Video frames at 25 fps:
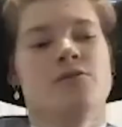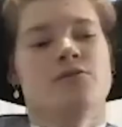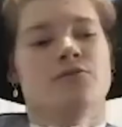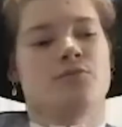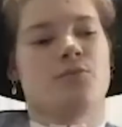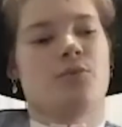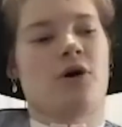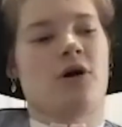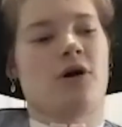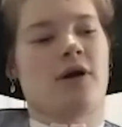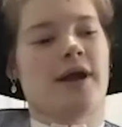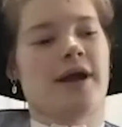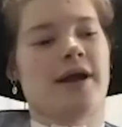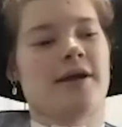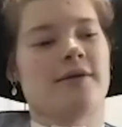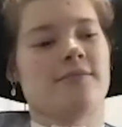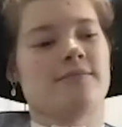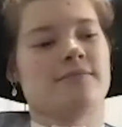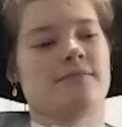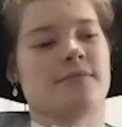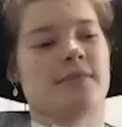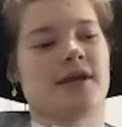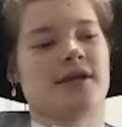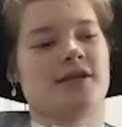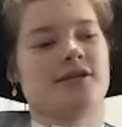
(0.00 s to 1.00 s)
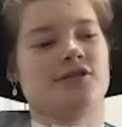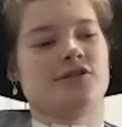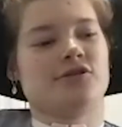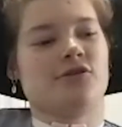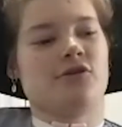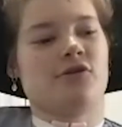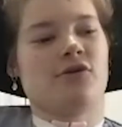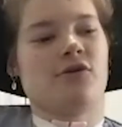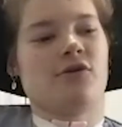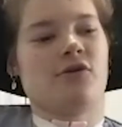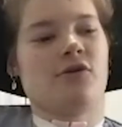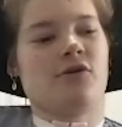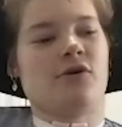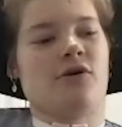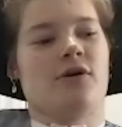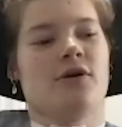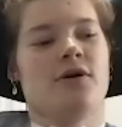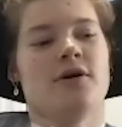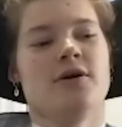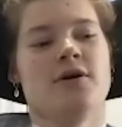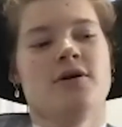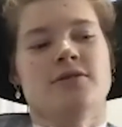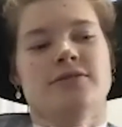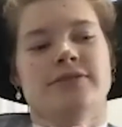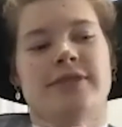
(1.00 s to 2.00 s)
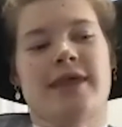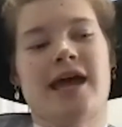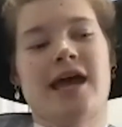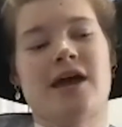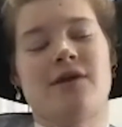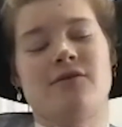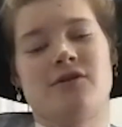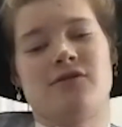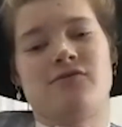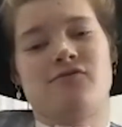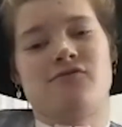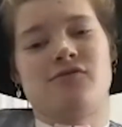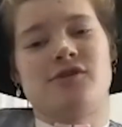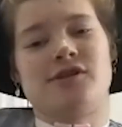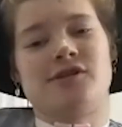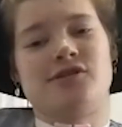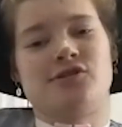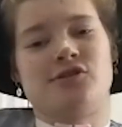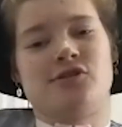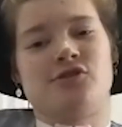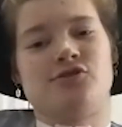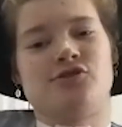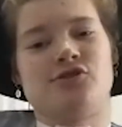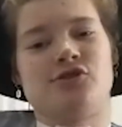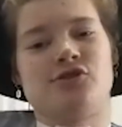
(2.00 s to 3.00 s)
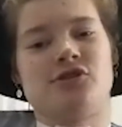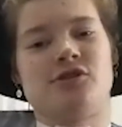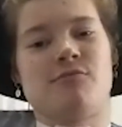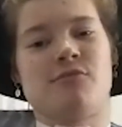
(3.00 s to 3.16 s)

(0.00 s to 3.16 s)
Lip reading: What is your area of research at the